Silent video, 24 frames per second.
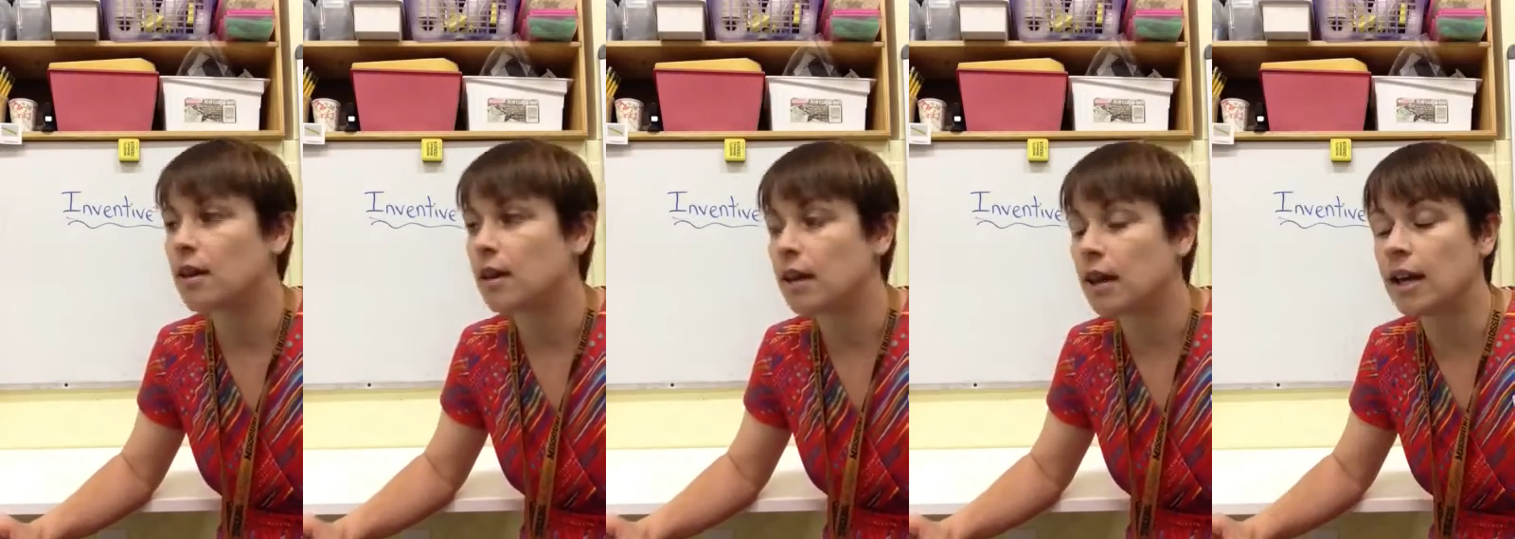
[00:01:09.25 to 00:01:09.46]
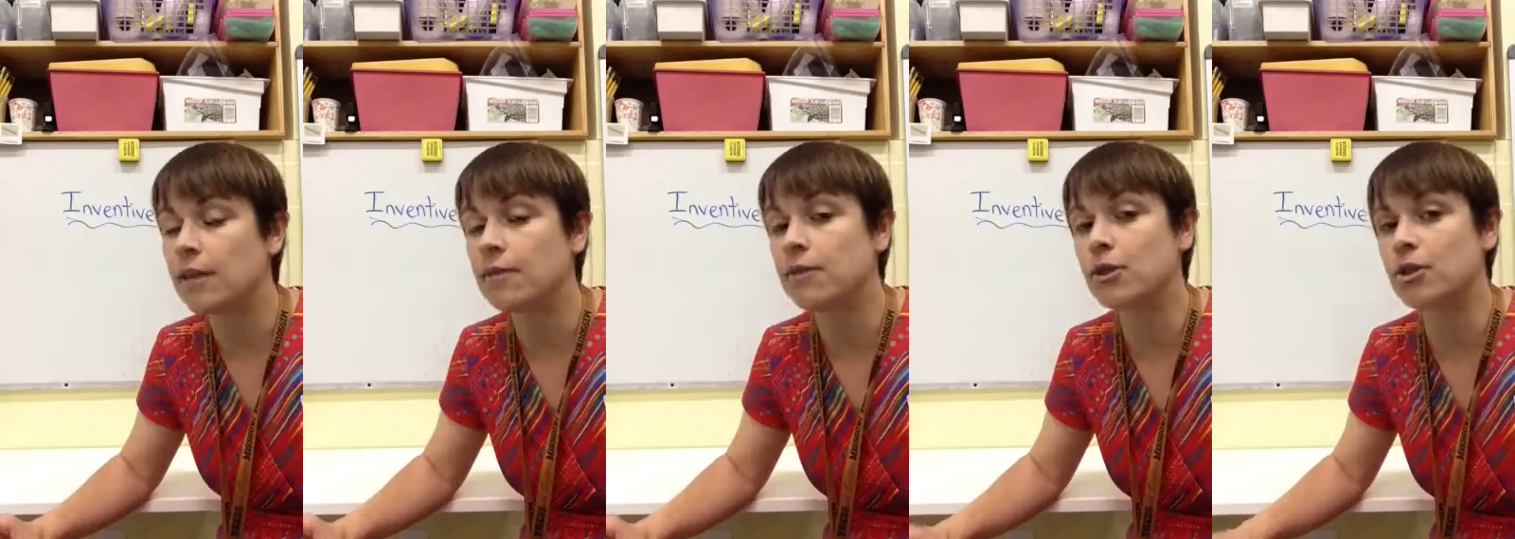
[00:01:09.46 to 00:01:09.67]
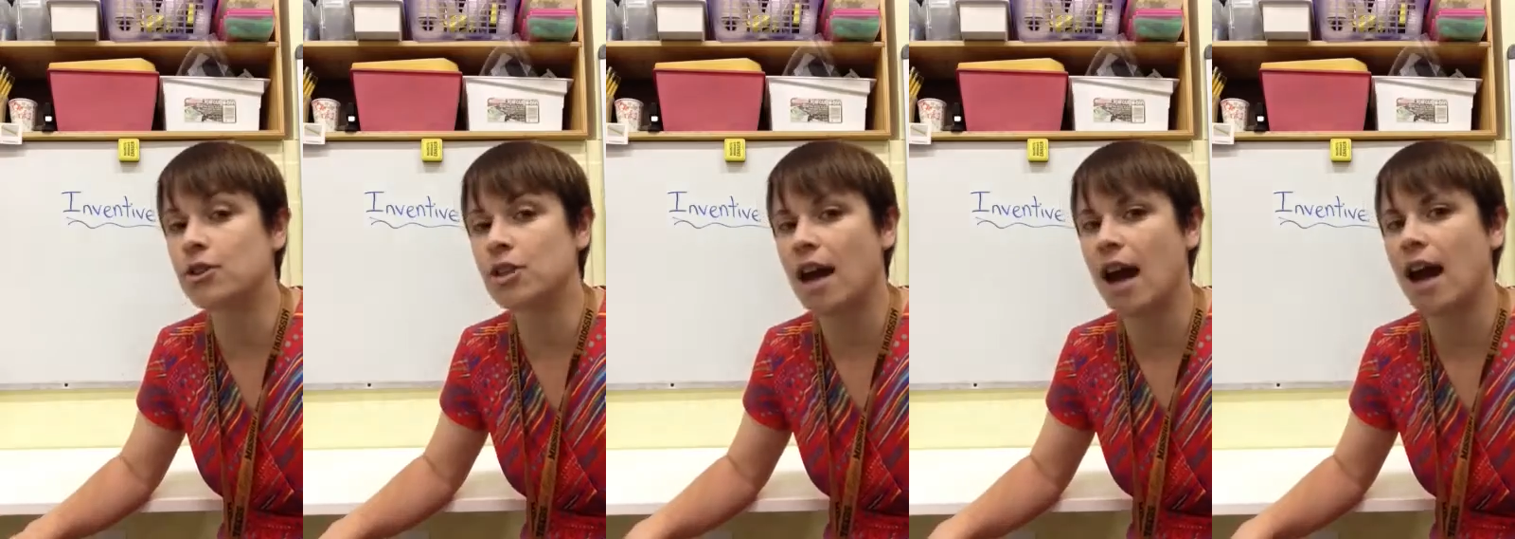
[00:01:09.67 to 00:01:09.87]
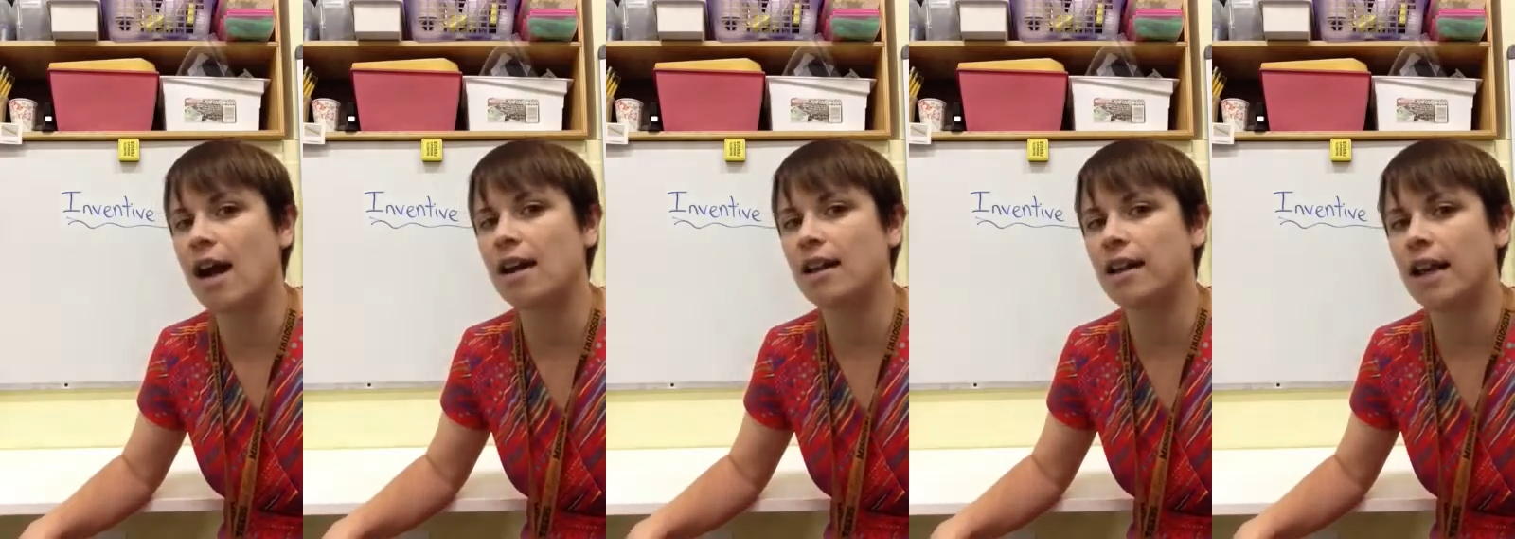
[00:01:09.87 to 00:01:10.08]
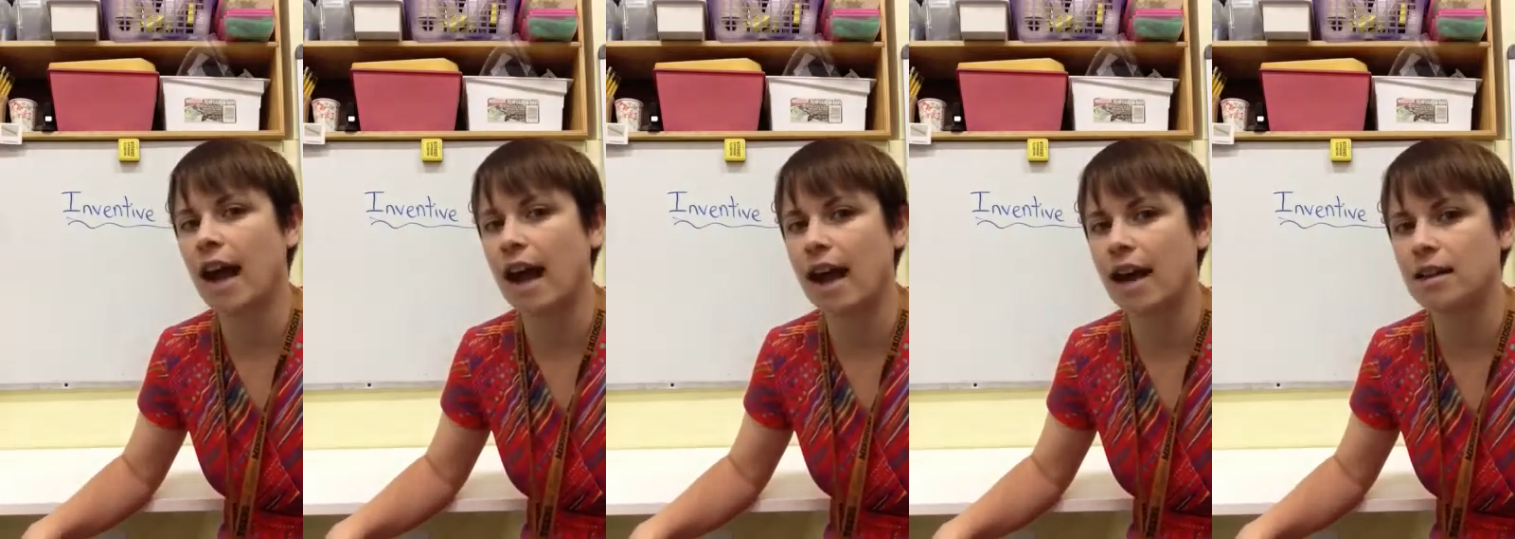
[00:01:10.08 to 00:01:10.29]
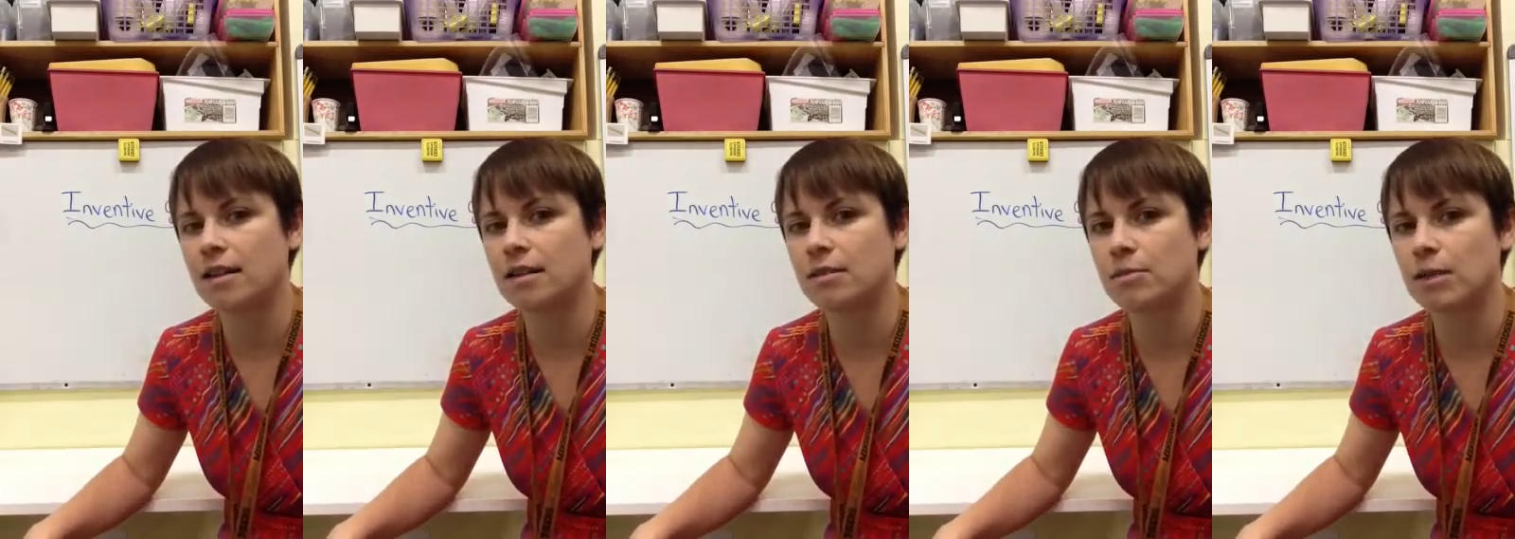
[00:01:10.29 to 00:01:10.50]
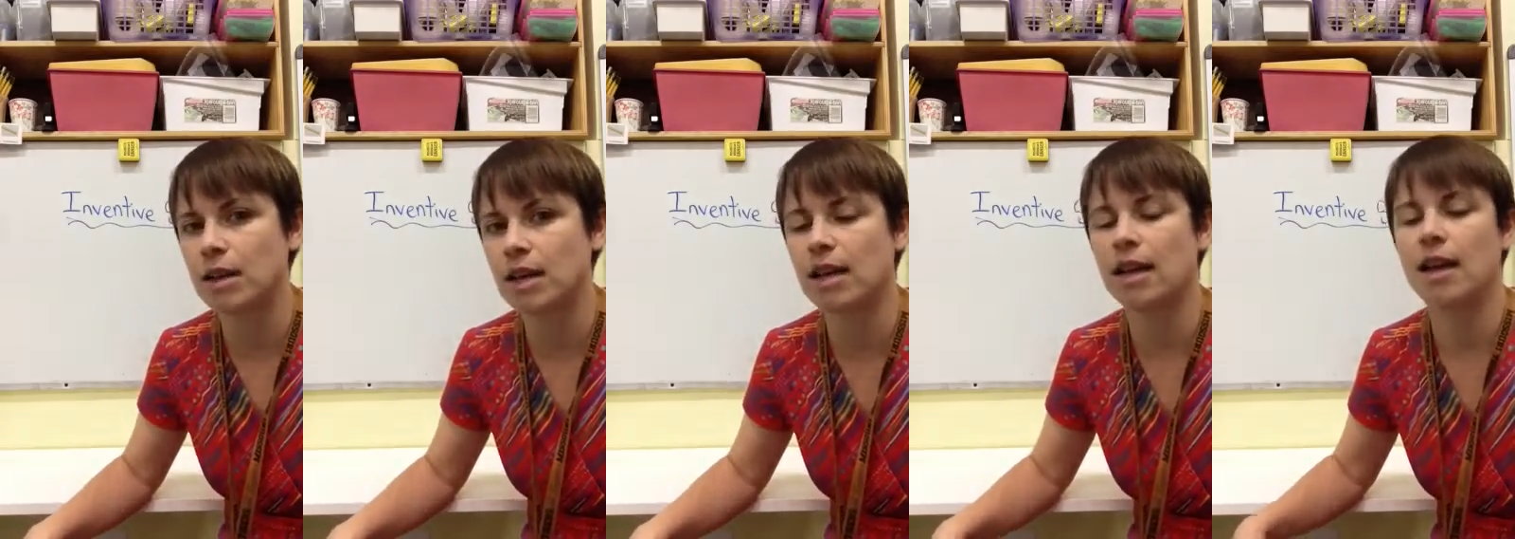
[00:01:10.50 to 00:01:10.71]
If your child asks
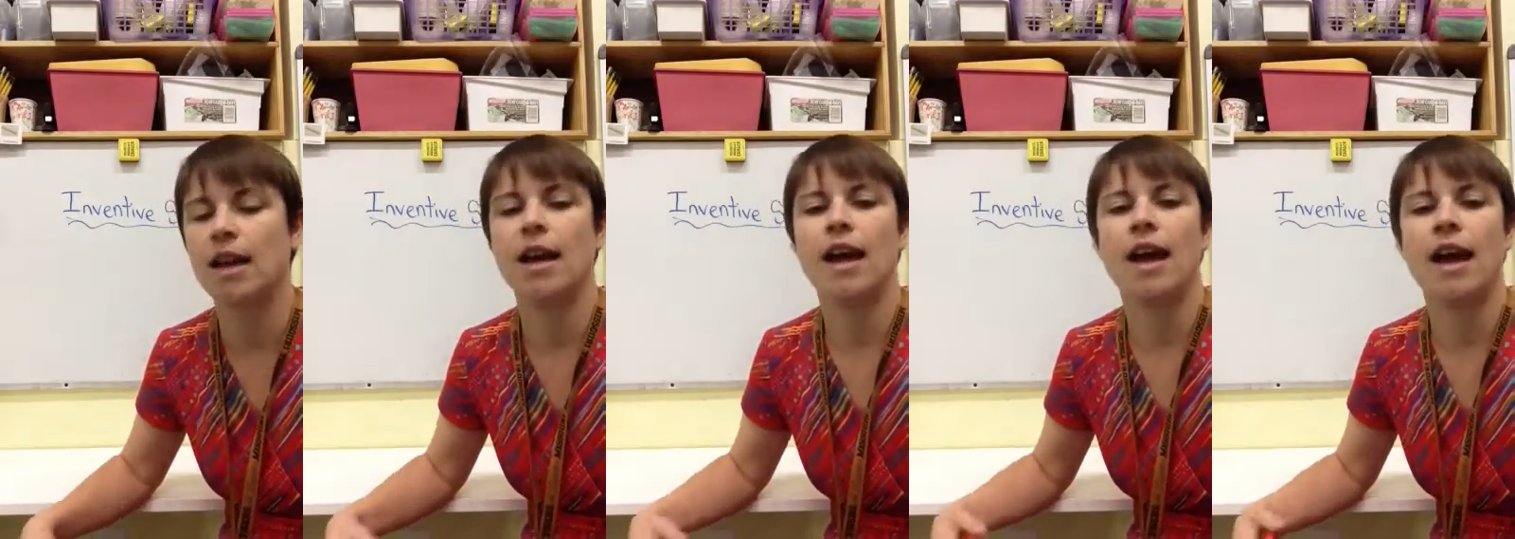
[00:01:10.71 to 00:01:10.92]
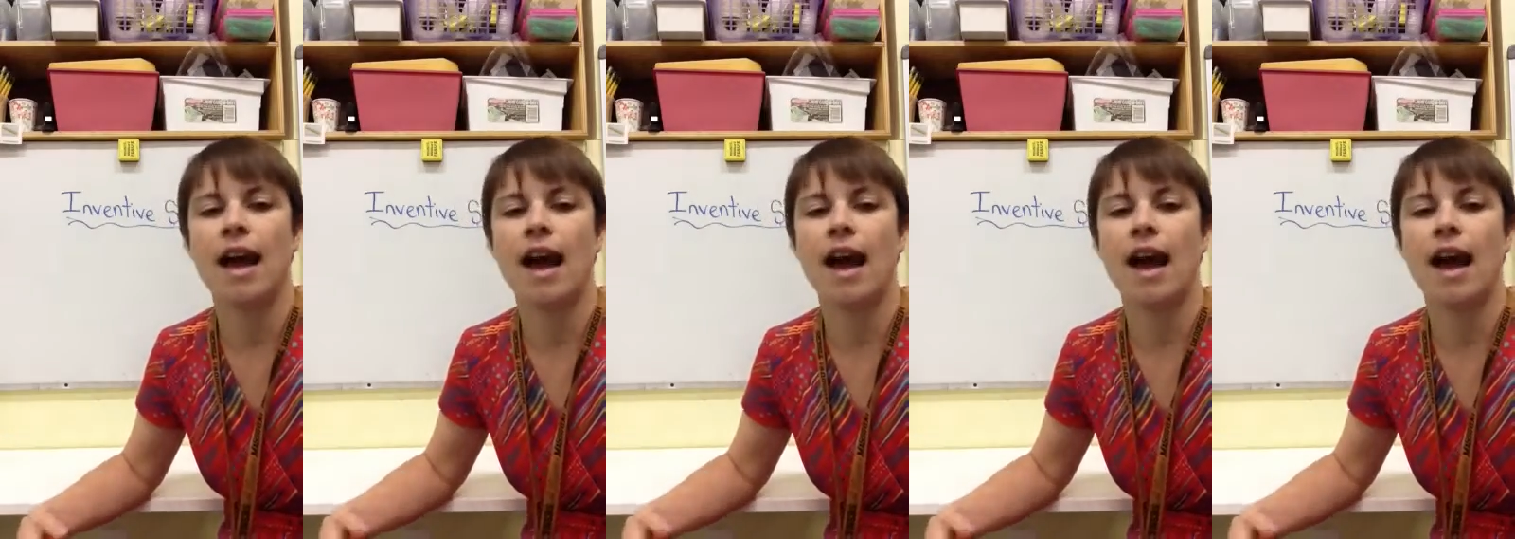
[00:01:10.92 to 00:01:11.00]
me